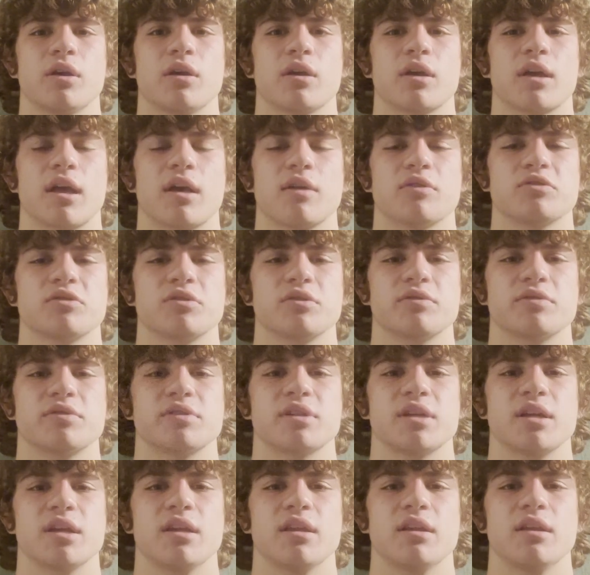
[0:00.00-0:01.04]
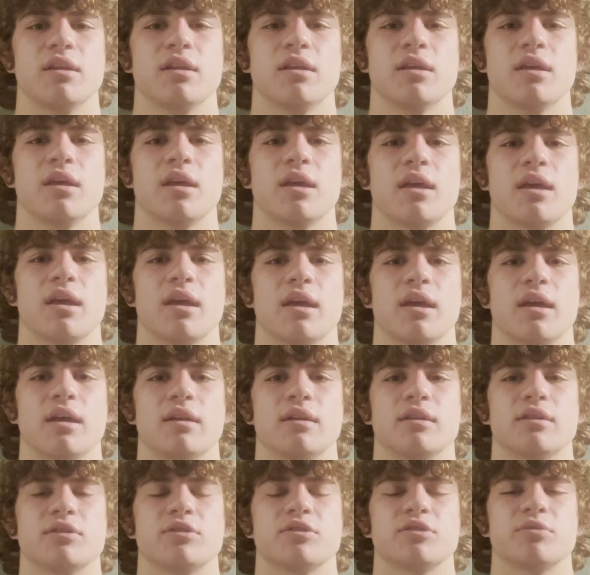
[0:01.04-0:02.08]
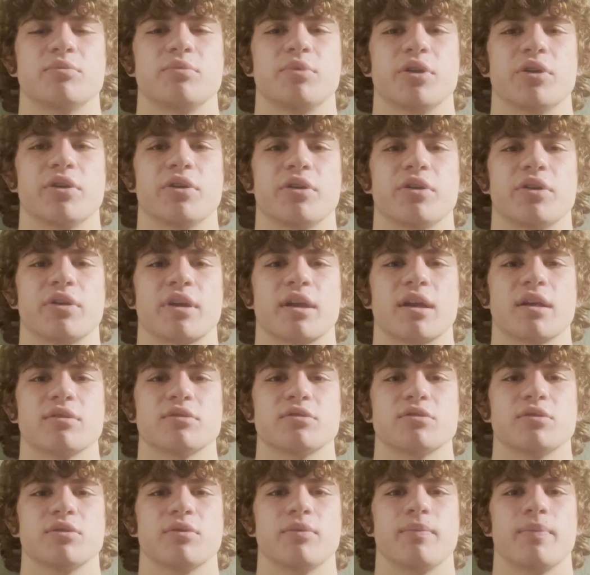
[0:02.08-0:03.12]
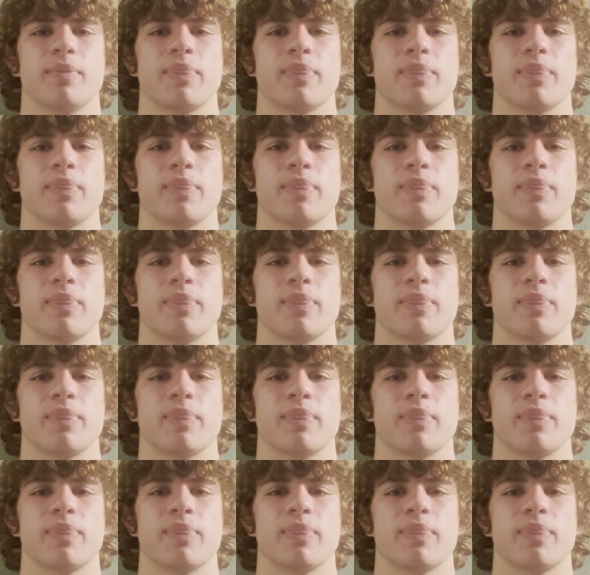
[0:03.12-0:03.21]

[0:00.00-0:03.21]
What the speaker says: Council of State, and Superior Council.